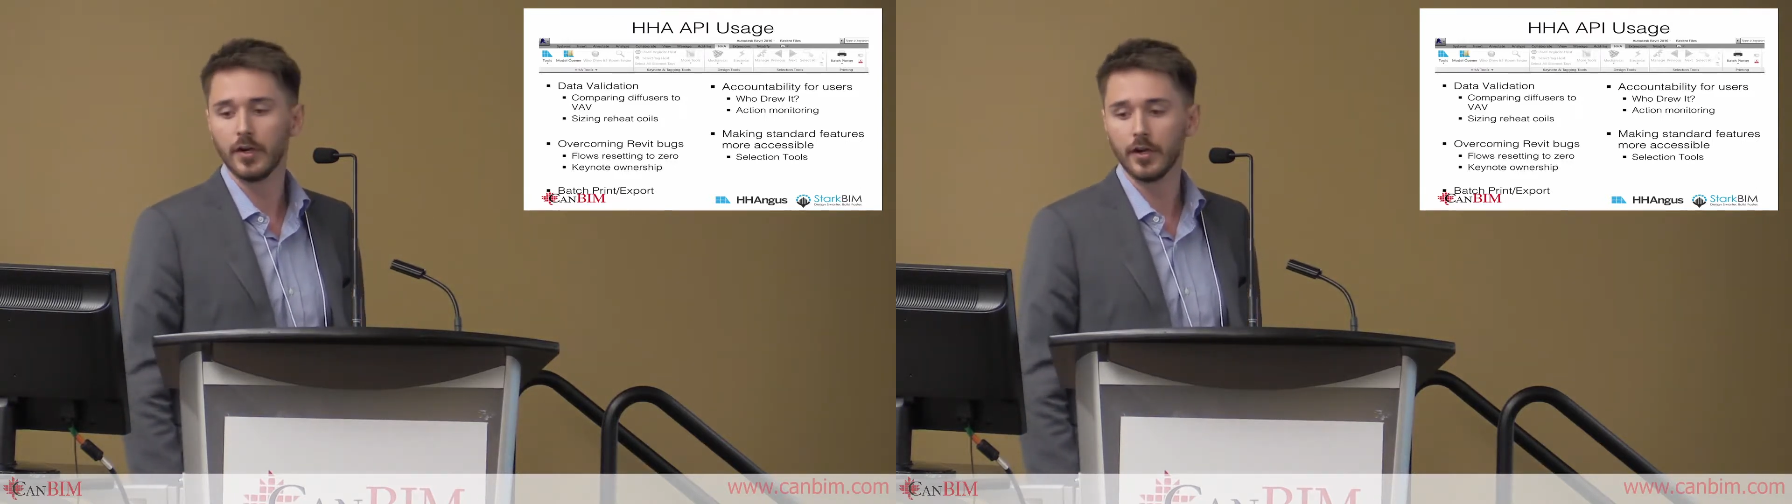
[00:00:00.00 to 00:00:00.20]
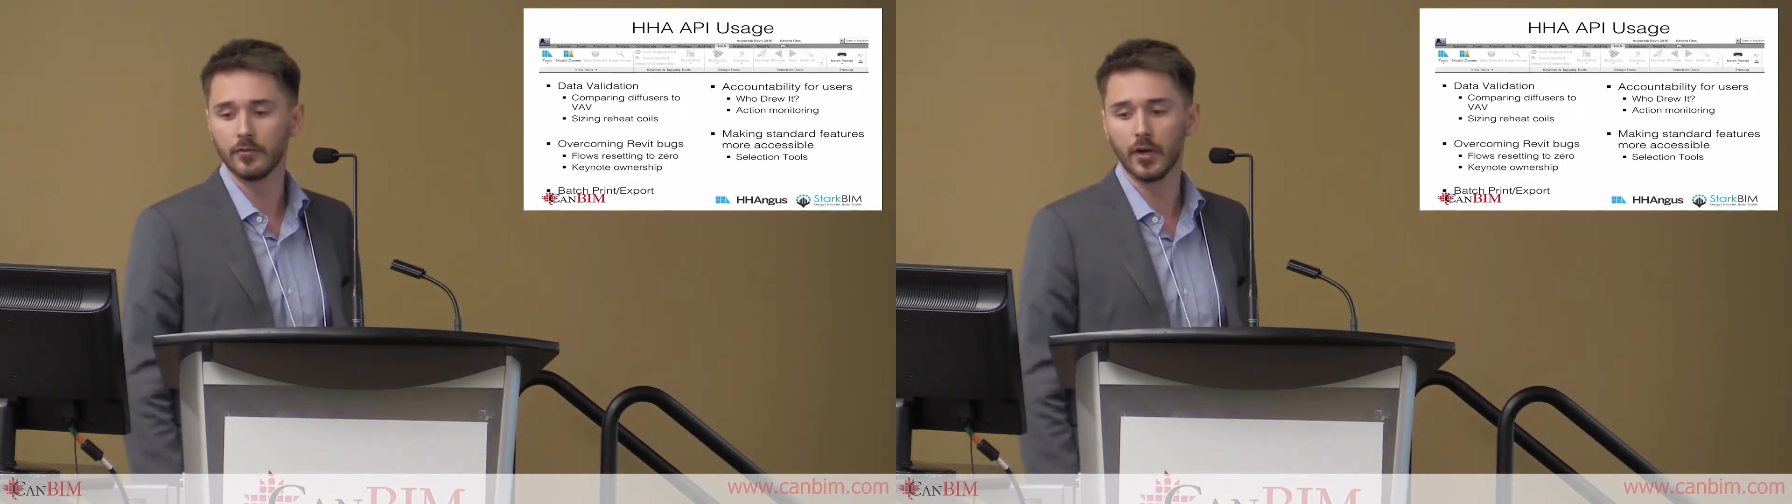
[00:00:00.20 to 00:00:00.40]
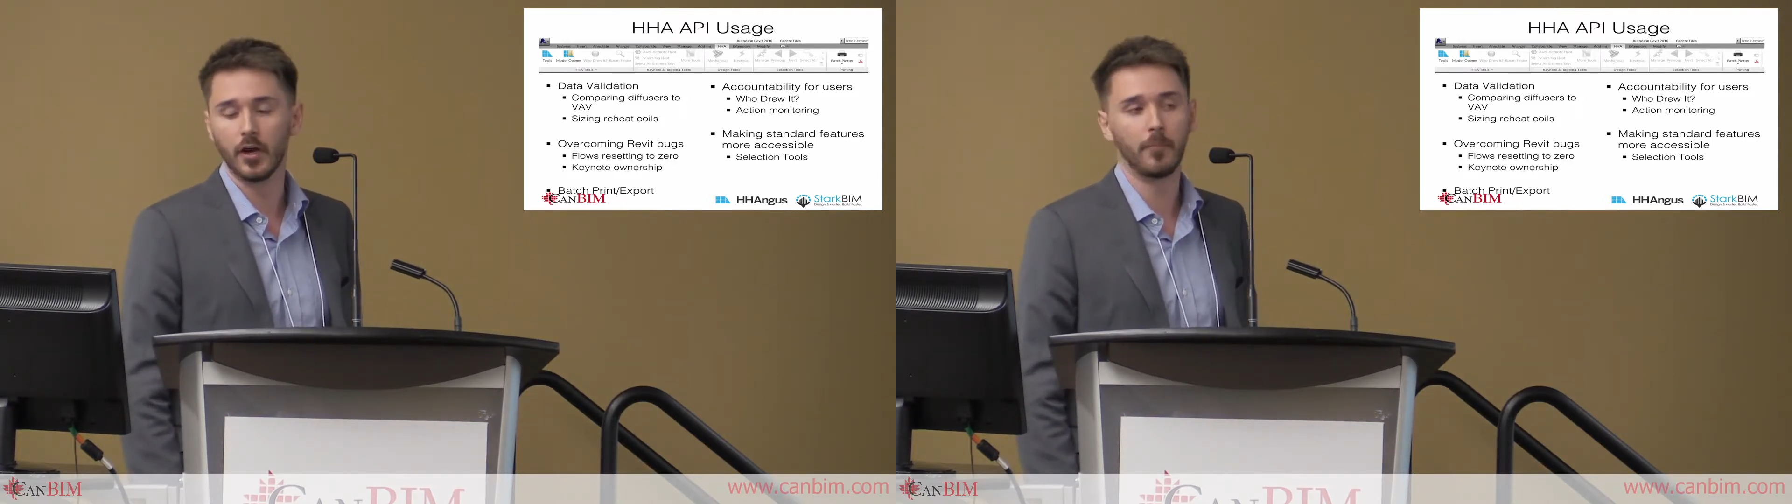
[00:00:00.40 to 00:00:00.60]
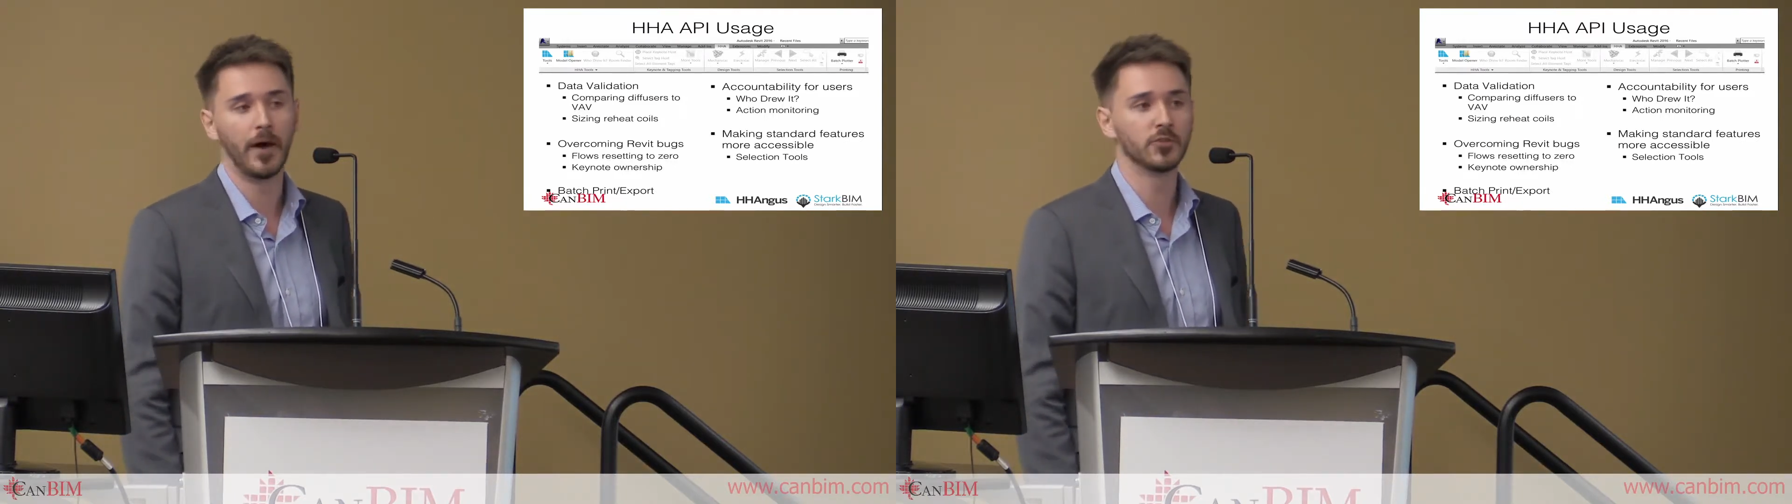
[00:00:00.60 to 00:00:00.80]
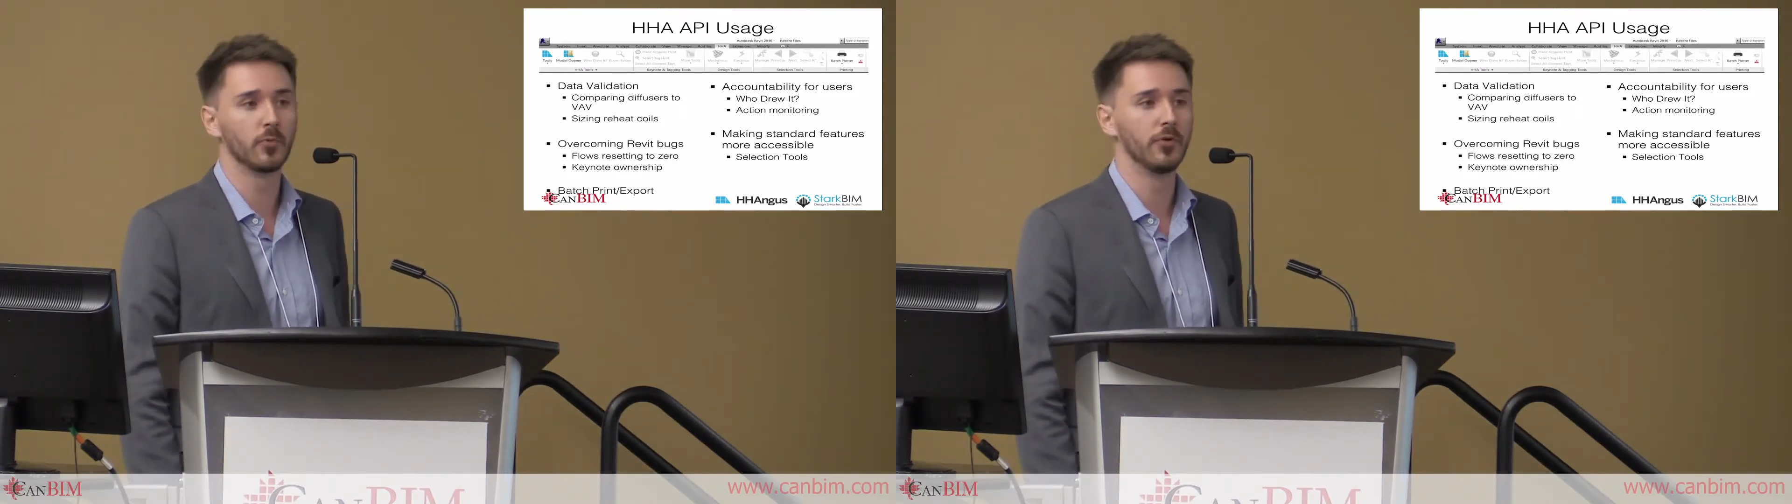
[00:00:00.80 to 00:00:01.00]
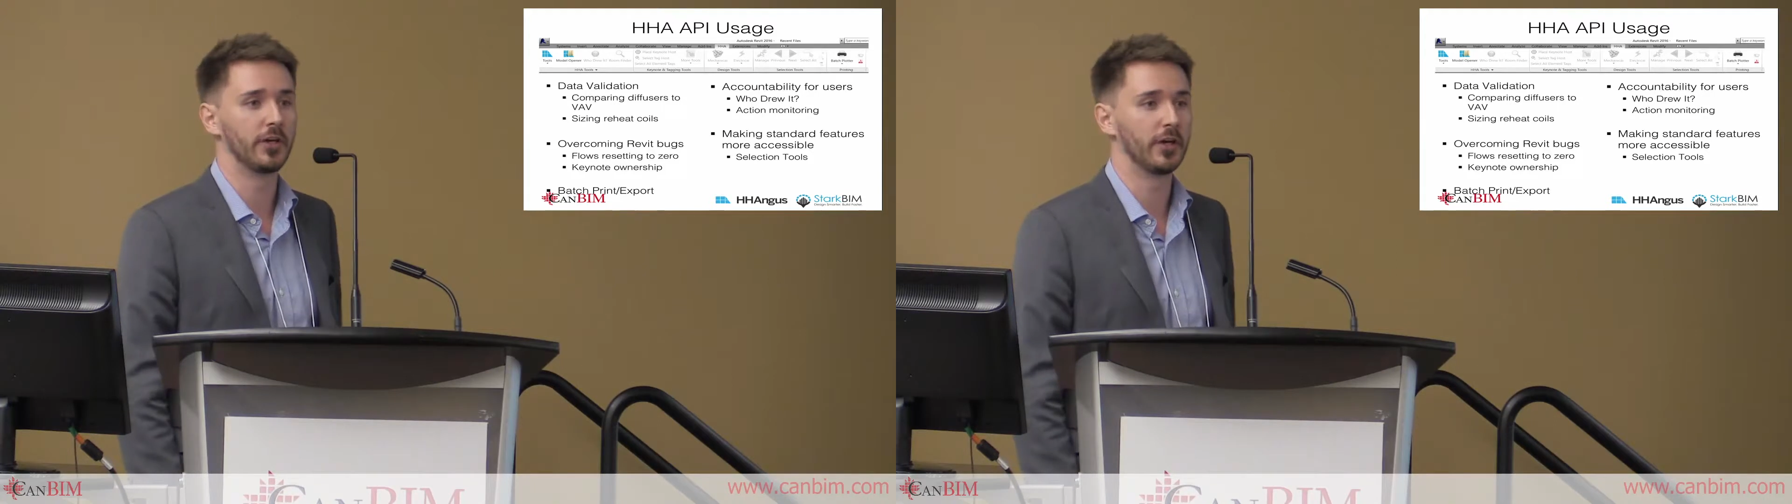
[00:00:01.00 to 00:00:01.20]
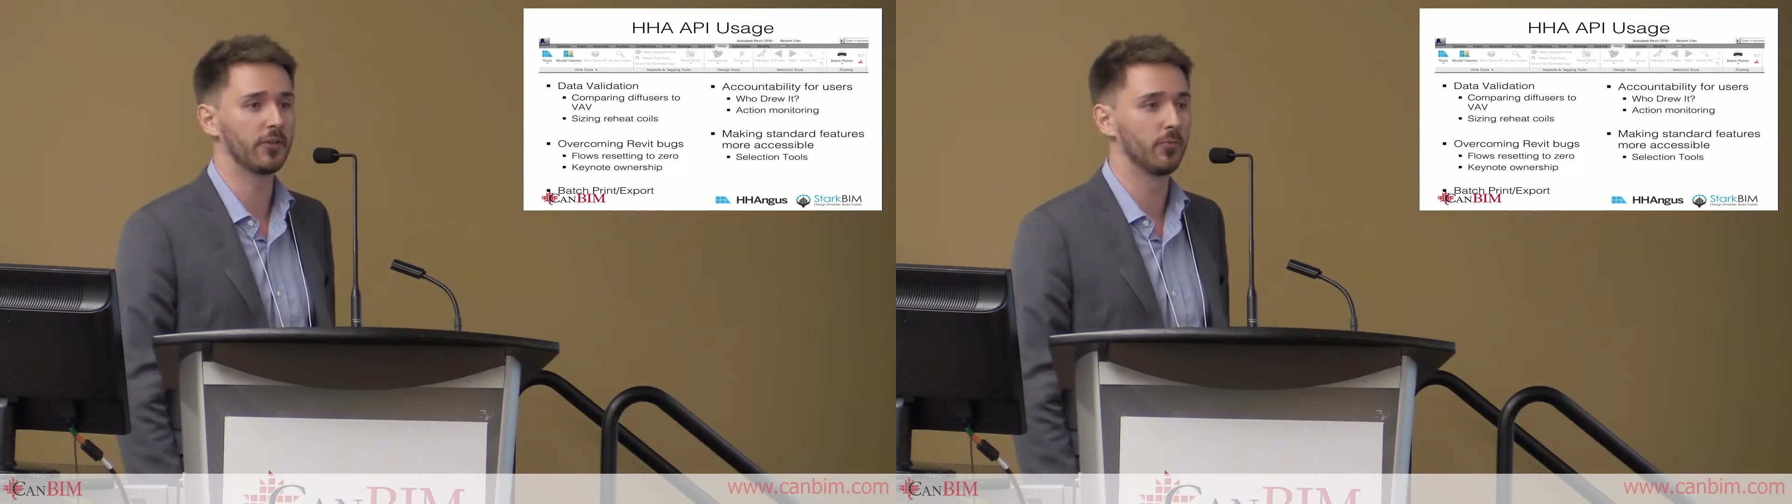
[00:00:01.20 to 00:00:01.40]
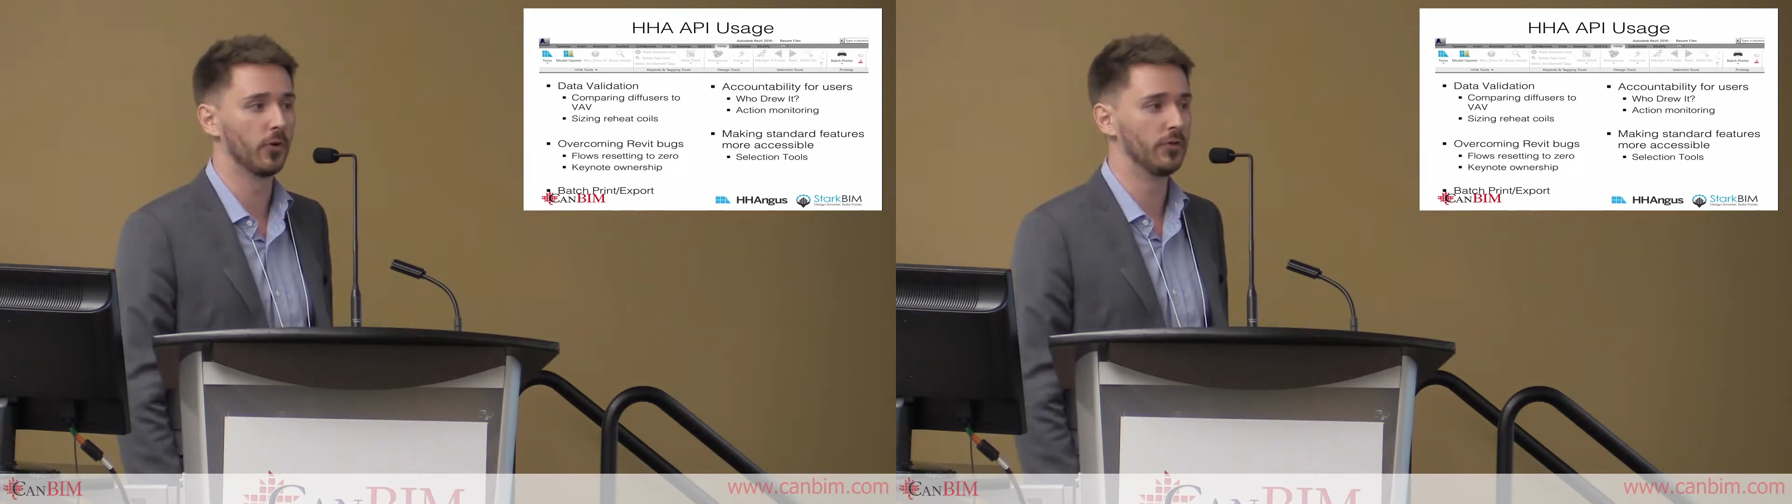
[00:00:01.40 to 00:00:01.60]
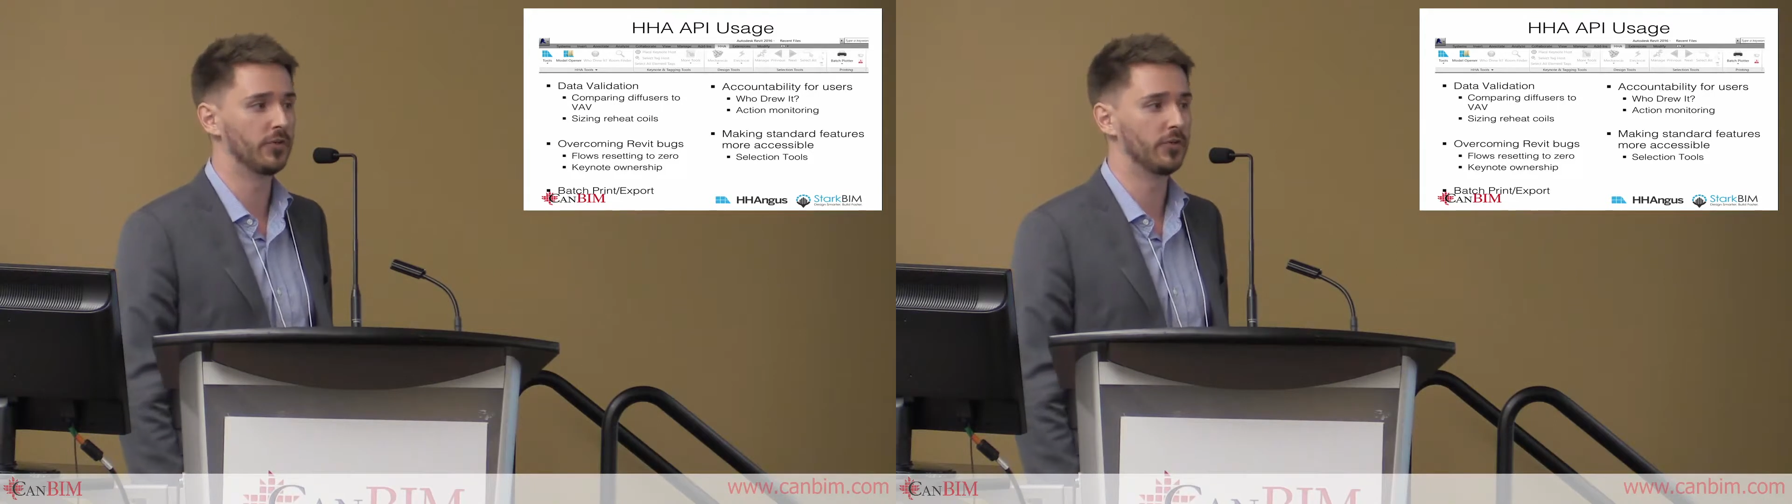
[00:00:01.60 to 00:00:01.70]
is batch printing and export